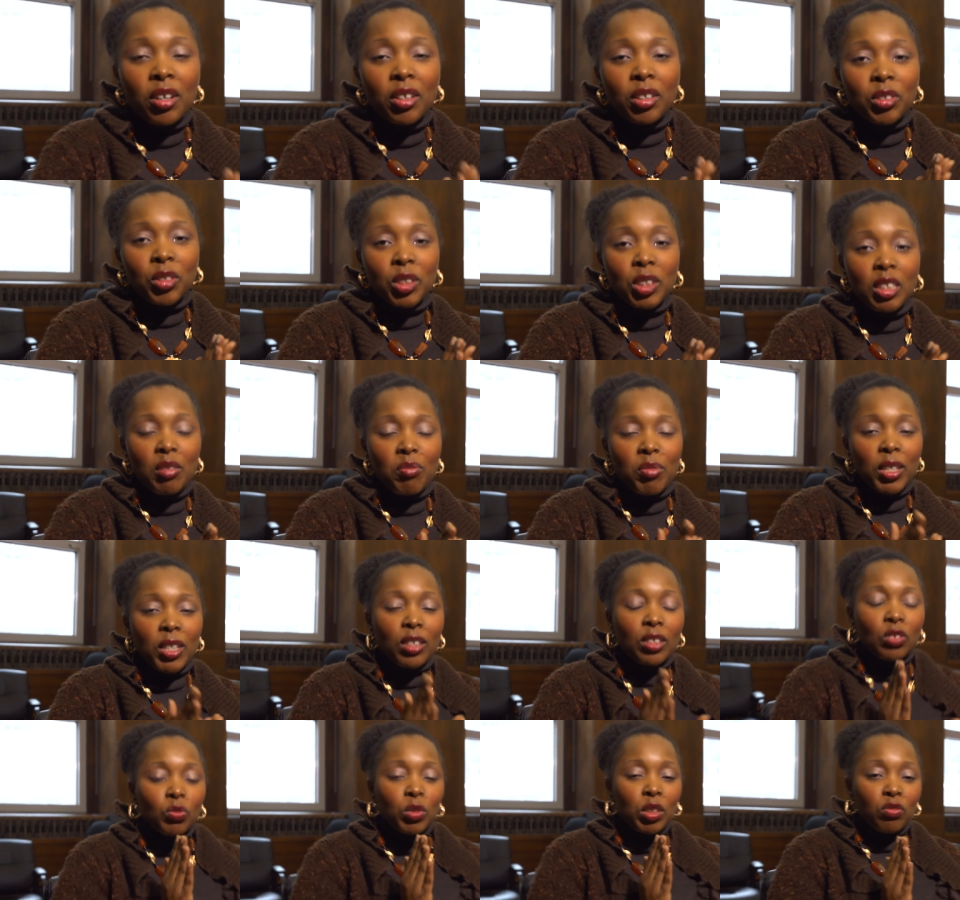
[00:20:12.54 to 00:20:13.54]
Krishna,
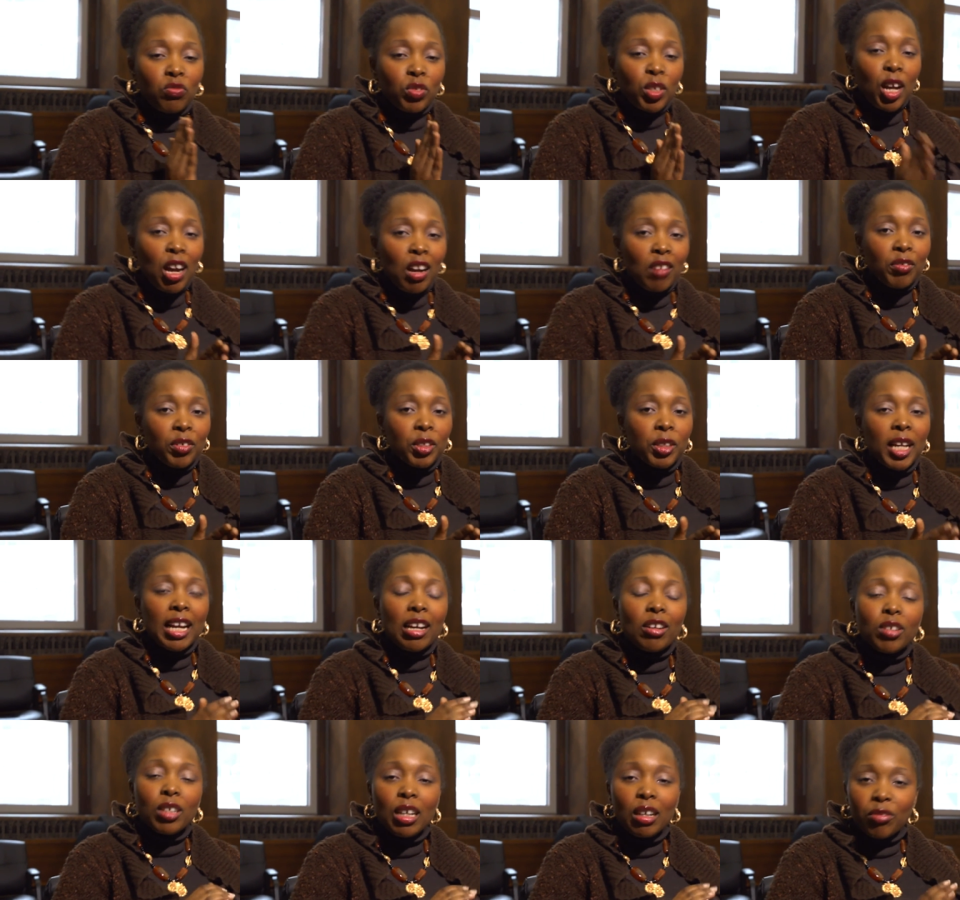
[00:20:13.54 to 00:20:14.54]
because we've covered
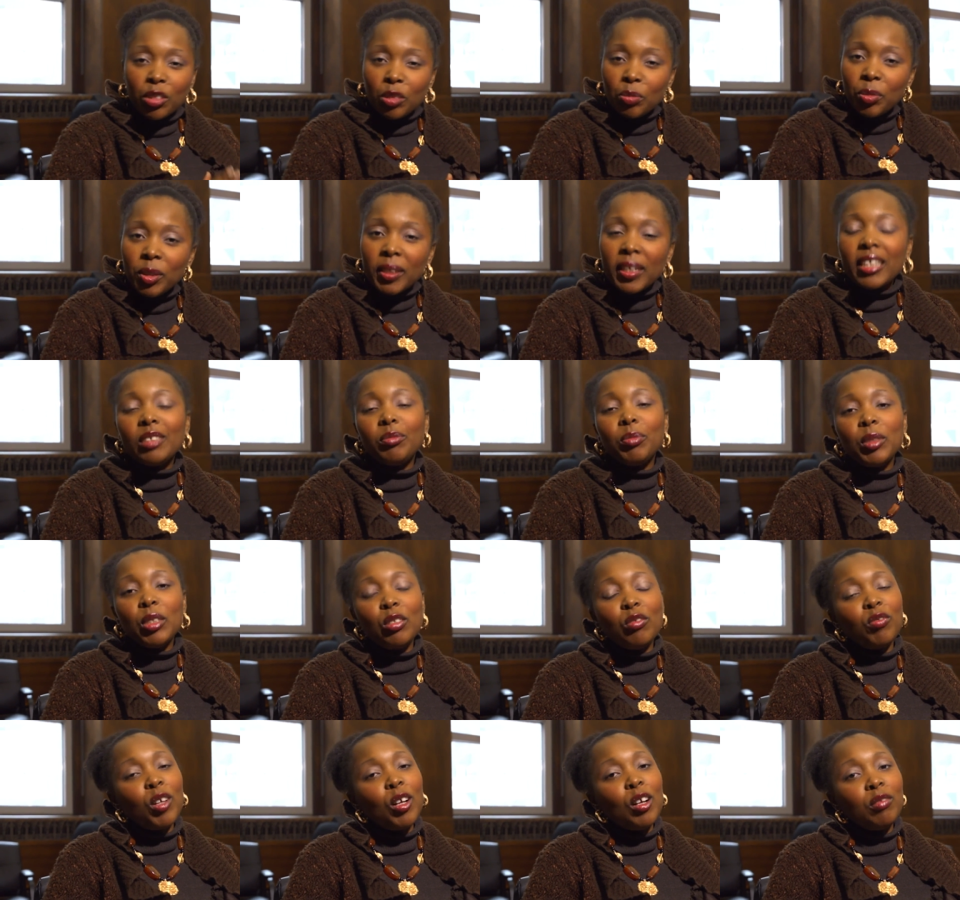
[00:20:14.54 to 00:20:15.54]
how government has been
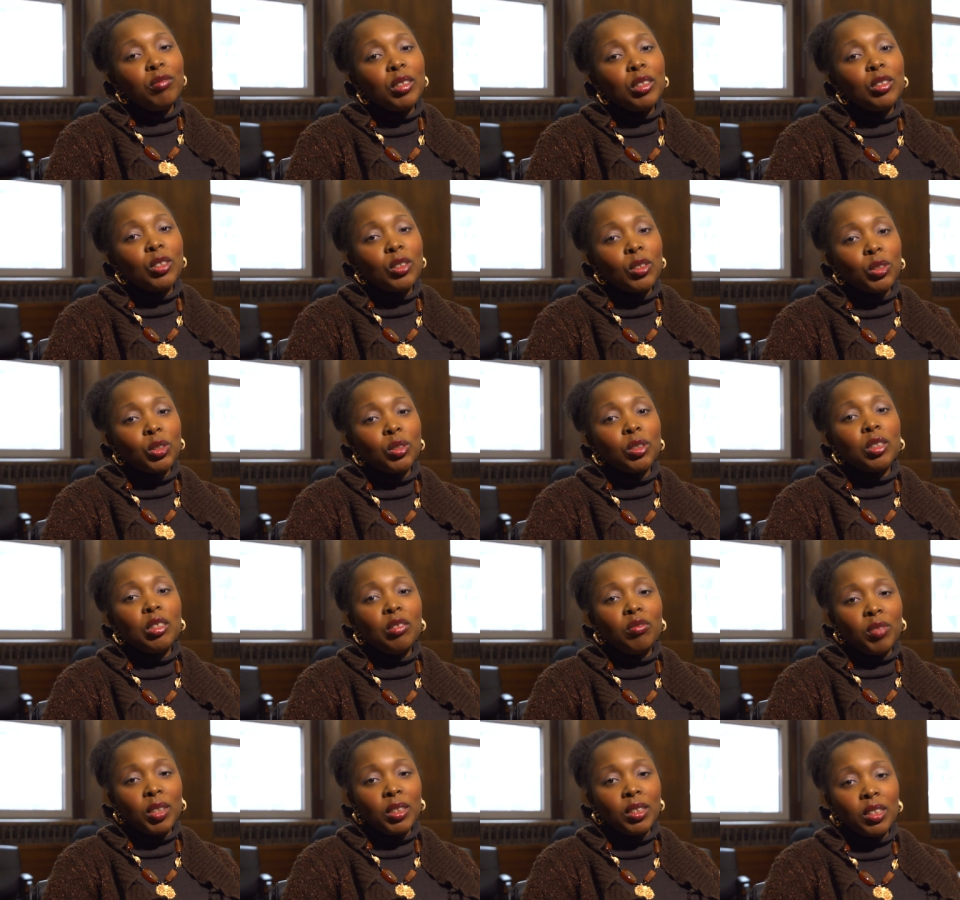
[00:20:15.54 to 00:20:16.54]
involved in social
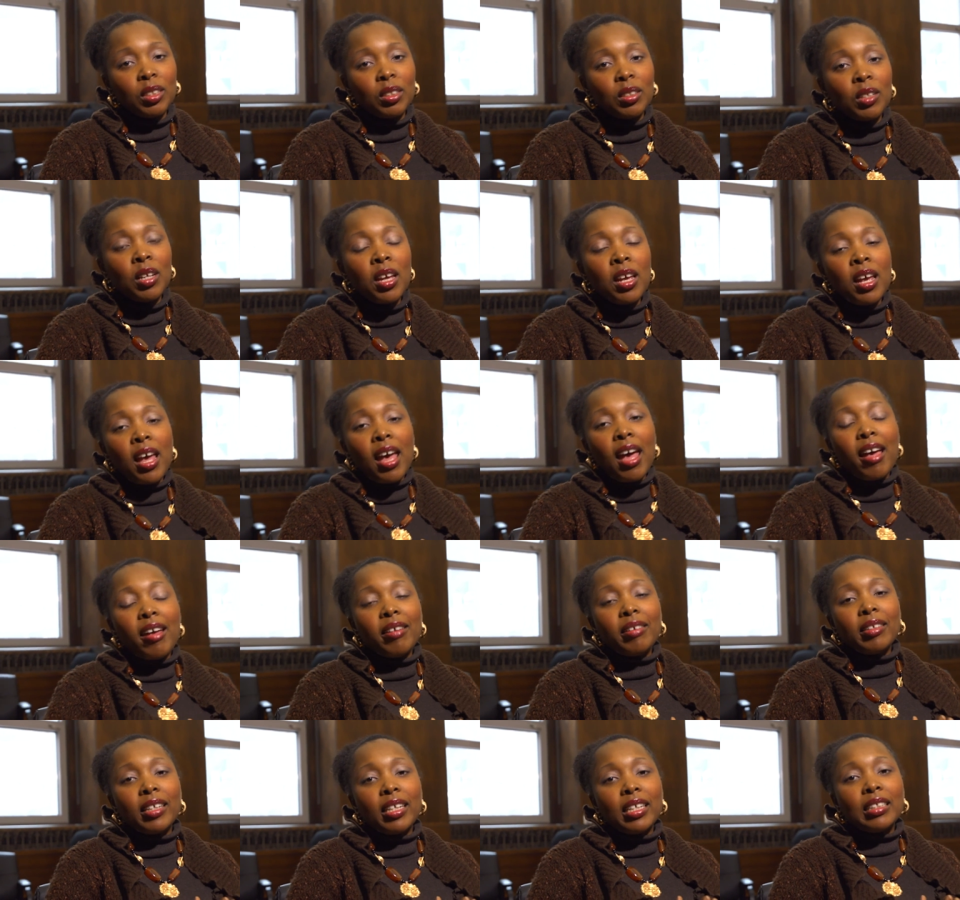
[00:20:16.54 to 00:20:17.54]
innovation
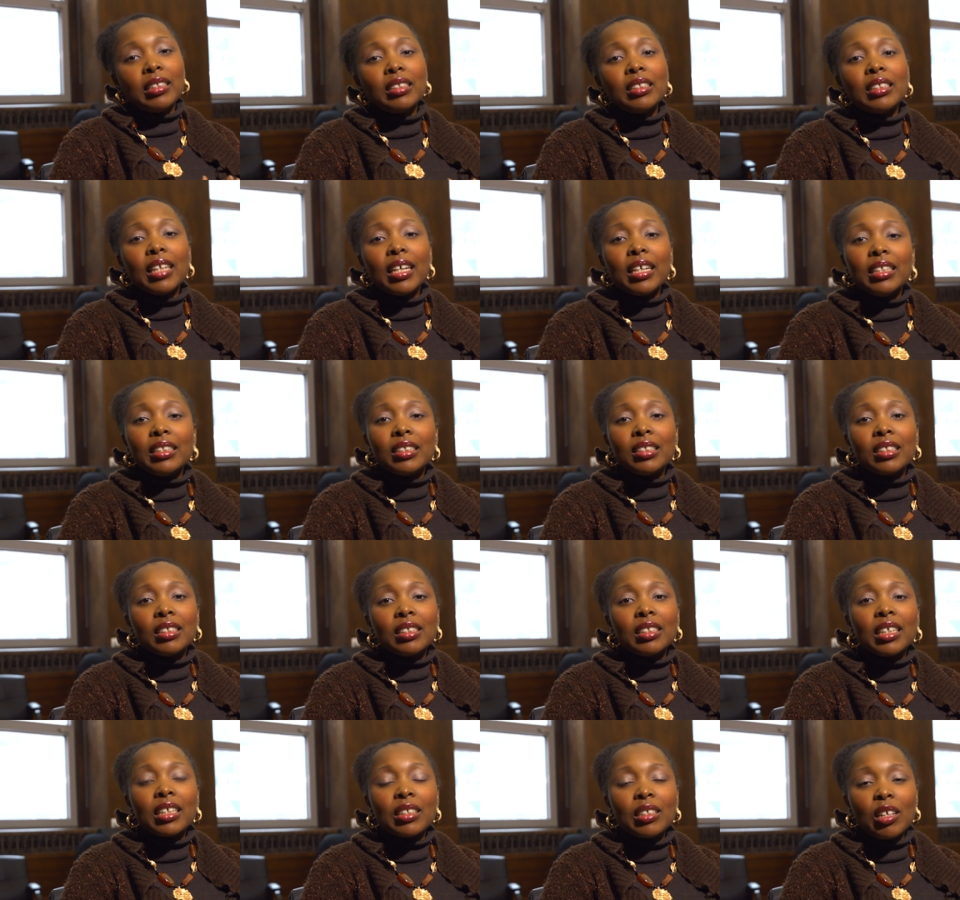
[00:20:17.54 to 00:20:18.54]
and science
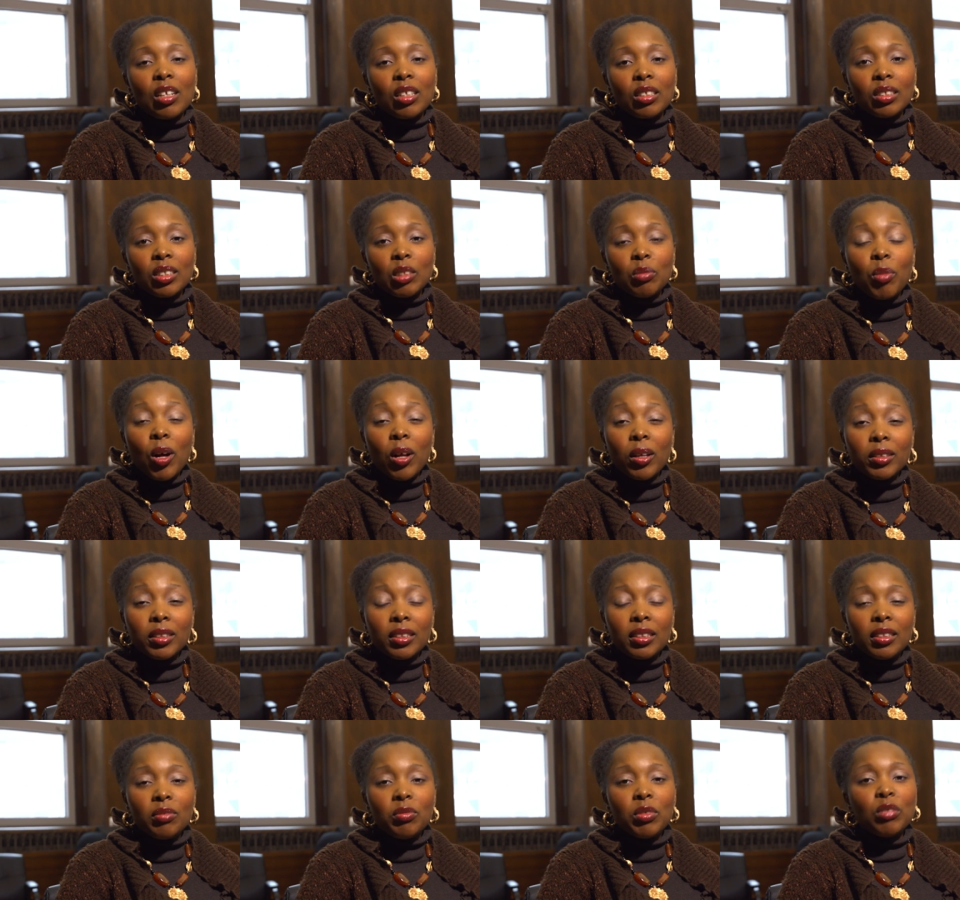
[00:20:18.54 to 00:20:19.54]
and technology
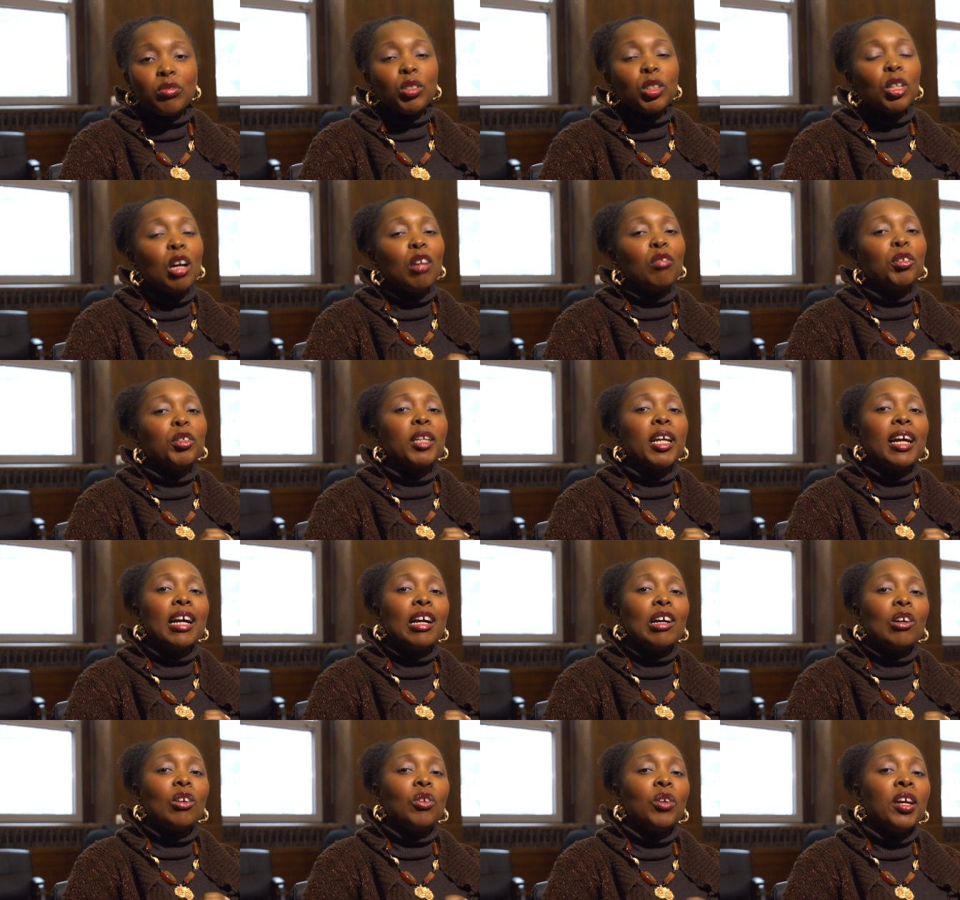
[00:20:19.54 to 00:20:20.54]
policy. We've covered
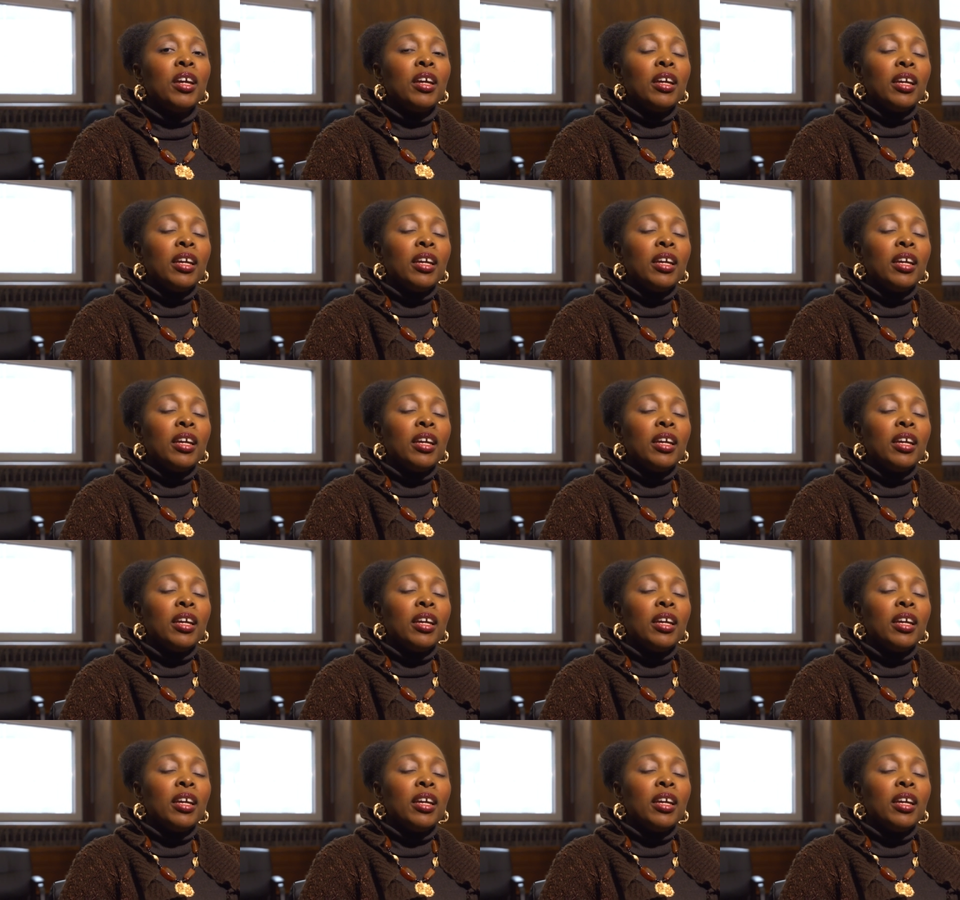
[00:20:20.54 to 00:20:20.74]
how